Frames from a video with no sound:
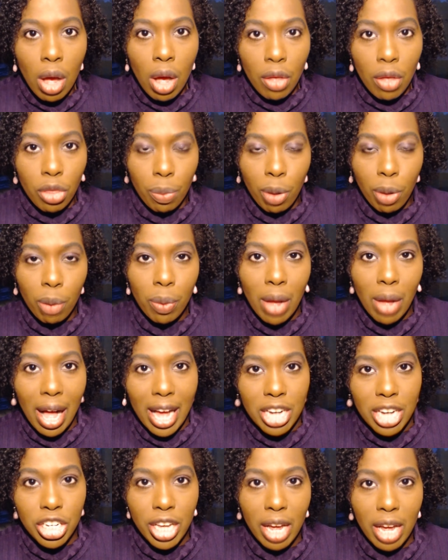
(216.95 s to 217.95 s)
the purple
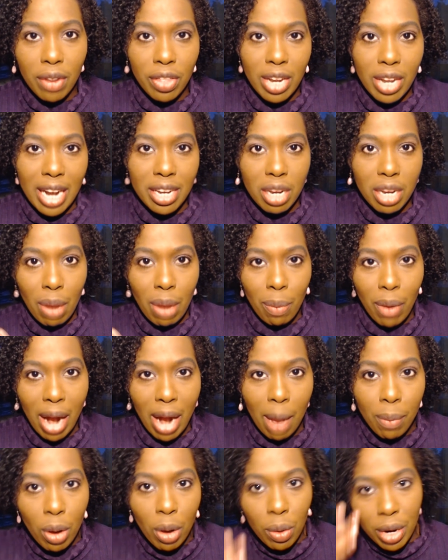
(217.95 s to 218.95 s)
eyeshadow, then I did my brow
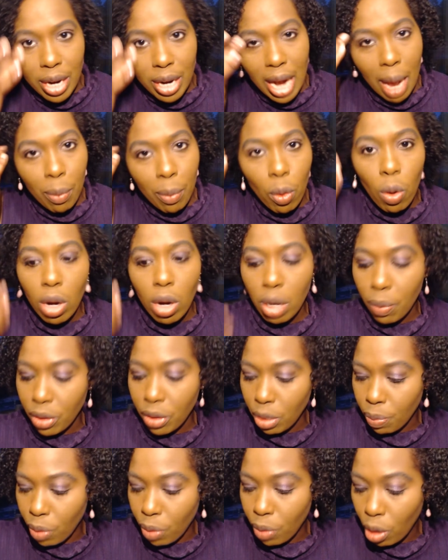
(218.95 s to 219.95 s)
bone, and now I'm going in with
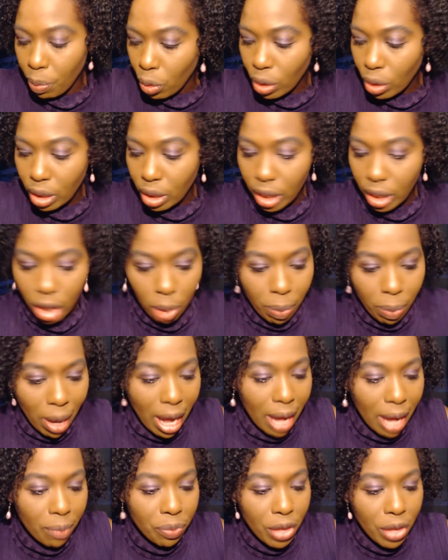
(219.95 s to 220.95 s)
the purple glitter pot.